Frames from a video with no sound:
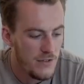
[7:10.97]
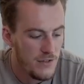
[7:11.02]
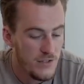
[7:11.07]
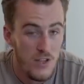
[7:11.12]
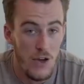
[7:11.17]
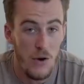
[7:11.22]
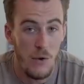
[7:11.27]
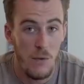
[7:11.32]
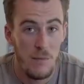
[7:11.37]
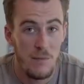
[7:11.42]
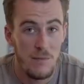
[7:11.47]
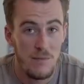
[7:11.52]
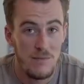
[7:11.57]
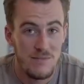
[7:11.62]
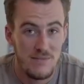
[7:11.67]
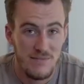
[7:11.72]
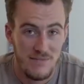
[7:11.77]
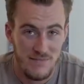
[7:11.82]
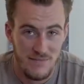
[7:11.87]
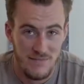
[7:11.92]
So,
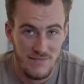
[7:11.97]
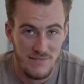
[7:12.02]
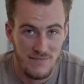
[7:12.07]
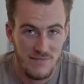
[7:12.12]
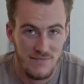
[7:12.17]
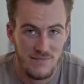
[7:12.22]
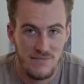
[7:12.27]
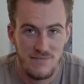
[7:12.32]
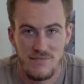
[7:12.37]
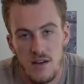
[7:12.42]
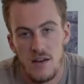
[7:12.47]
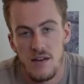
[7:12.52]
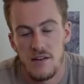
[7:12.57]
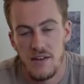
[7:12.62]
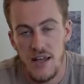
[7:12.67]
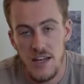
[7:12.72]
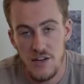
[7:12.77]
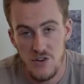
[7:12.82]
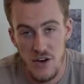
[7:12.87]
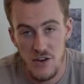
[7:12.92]

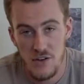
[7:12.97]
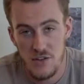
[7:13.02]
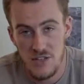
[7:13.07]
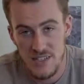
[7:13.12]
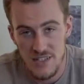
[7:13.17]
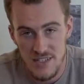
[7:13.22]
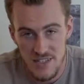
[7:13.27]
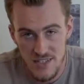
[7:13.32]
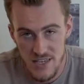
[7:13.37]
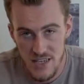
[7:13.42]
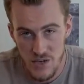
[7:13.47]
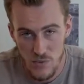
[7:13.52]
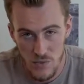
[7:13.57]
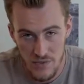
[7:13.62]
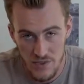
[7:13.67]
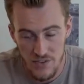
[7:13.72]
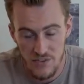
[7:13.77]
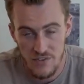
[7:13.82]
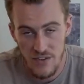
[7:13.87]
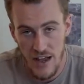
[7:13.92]
day traders can see
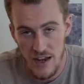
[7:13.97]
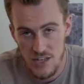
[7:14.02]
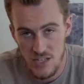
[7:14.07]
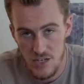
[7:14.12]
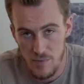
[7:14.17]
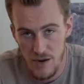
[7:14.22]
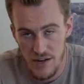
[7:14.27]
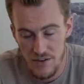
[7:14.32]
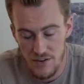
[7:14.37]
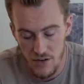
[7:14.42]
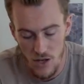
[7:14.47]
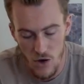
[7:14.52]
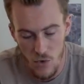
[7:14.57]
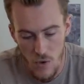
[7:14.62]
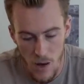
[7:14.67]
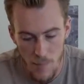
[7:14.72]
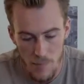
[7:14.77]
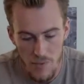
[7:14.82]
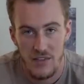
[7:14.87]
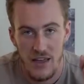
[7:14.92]
when these stocks are about to go
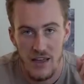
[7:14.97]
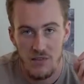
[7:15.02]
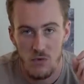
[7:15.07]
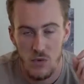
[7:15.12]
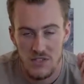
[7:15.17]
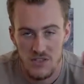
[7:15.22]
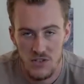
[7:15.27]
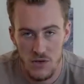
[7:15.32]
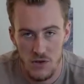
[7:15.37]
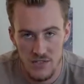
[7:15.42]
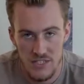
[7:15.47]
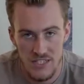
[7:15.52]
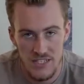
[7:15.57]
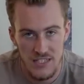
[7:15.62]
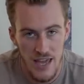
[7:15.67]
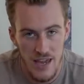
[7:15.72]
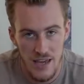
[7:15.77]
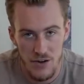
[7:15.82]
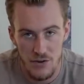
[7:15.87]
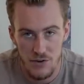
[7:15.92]
up. They have what's called
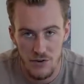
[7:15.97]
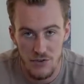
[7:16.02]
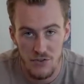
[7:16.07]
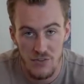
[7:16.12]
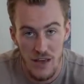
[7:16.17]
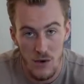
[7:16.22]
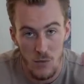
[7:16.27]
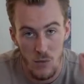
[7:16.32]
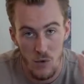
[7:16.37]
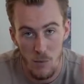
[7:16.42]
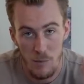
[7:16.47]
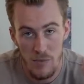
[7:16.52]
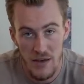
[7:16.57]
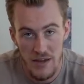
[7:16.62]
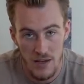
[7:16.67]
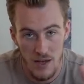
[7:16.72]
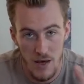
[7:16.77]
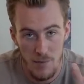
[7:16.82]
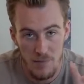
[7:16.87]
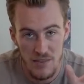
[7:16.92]
scanners that will
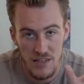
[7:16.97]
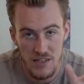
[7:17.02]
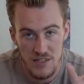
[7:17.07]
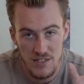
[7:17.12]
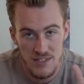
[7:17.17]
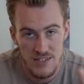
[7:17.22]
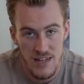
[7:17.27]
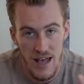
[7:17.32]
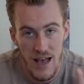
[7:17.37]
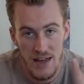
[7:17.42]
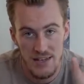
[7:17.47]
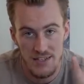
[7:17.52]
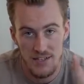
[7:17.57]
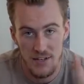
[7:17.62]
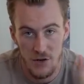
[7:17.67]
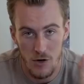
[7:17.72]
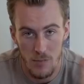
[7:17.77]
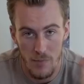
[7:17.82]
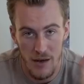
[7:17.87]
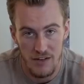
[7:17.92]
pick up these stocks
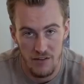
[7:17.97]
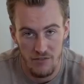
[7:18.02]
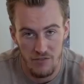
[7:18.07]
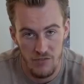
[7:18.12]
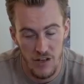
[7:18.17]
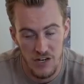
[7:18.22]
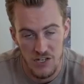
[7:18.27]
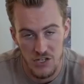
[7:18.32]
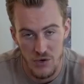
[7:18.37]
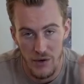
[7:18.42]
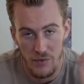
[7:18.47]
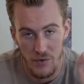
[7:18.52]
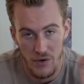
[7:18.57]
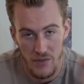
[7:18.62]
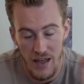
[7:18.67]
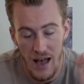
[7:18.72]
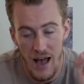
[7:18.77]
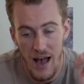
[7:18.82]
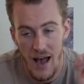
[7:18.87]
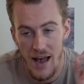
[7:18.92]
that are about to fluctuate
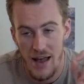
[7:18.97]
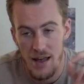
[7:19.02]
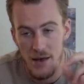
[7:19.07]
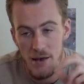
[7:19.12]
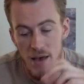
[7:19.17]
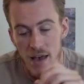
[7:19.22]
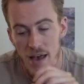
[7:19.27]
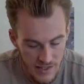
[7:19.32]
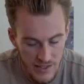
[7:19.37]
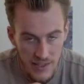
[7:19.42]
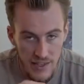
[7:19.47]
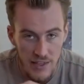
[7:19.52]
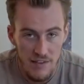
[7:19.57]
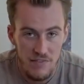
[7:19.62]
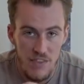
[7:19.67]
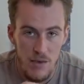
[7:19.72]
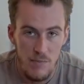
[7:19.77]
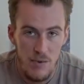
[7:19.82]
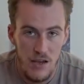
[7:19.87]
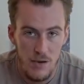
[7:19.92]
really high.
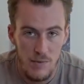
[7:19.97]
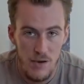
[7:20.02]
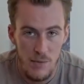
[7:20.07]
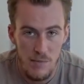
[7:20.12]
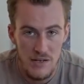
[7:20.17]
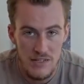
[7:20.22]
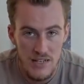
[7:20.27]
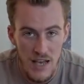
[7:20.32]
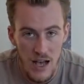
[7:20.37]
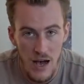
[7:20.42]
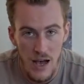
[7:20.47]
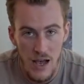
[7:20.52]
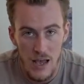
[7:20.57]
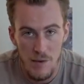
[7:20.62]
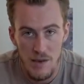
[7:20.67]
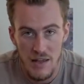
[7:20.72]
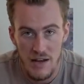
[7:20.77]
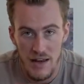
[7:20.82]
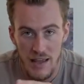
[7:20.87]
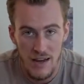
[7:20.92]
If they pick them up at
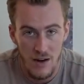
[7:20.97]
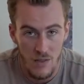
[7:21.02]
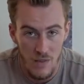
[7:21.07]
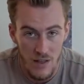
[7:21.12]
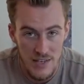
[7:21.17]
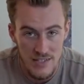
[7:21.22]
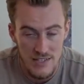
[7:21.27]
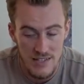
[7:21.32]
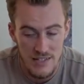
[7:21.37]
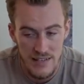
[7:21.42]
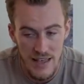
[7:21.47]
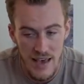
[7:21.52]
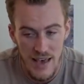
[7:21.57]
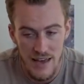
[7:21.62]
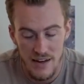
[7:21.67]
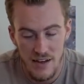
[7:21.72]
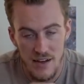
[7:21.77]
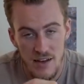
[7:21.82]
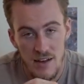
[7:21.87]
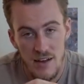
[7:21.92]
time and analyze the
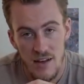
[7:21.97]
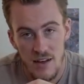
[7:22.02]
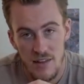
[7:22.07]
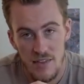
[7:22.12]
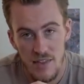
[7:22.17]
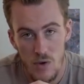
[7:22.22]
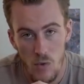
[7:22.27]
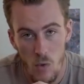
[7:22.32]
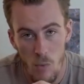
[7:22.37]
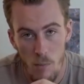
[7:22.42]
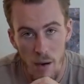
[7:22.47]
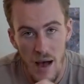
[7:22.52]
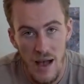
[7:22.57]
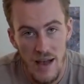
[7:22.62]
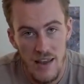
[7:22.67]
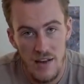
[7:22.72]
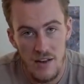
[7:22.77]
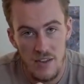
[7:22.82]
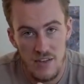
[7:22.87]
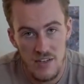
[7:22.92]
data, they will
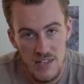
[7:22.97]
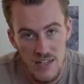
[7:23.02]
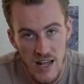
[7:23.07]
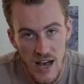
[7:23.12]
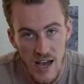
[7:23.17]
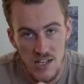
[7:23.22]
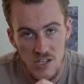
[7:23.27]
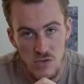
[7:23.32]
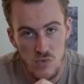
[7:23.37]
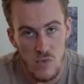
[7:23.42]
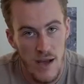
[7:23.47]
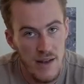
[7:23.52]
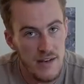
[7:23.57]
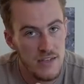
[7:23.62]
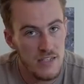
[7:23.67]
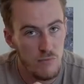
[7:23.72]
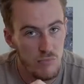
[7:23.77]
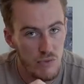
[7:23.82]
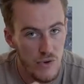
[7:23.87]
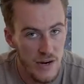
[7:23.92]
buy into the stocks right
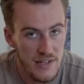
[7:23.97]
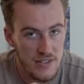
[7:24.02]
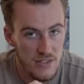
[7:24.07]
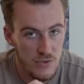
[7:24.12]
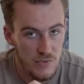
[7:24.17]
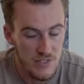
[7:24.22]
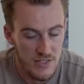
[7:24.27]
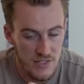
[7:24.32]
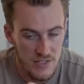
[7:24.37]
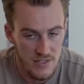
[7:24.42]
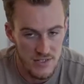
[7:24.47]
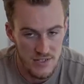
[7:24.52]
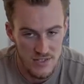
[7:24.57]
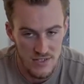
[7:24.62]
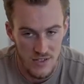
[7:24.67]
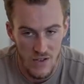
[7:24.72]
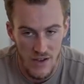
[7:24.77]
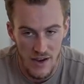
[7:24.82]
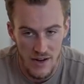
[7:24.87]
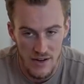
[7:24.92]
as it breaks the
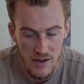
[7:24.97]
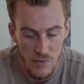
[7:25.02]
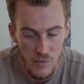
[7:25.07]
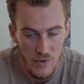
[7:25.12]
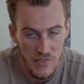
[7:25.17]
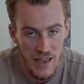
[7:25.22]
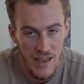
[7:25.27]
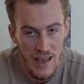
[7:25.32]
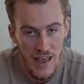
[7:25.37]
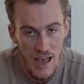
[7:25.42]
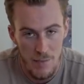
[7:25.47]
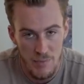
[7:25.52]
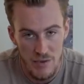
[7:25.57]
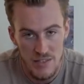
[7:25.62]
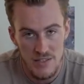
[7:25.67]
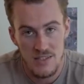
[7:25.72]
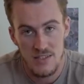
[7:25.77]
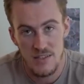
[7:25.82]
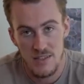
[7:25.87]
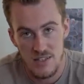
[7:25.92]
resistance line. And when that
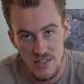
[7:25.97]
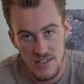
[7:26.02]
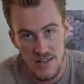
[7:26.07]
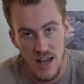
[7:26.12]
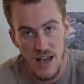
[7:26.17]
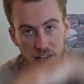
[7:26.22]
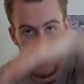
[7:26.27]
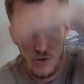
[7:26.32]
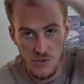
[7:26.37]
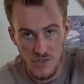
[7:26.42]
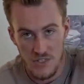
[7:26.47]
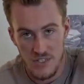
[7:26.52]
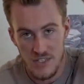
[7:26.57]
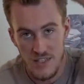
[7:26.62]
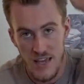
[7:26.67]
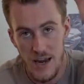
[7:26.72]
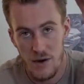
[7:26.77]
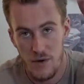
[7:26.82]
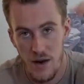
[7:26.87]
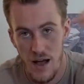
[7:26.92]
happens, the stock usually
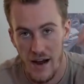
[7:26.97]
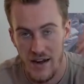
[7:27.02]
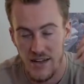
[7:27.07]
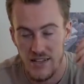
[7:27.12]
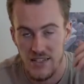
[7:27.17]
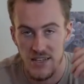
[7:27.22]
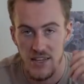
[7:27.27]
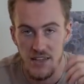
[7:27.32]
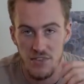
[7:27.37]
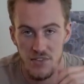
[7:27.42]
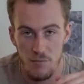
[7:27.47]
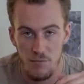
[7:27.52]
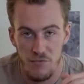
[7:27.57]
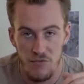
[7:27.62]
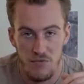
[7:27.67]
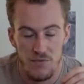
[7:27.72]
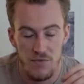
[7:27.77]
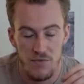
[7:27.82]
skyrockets. And the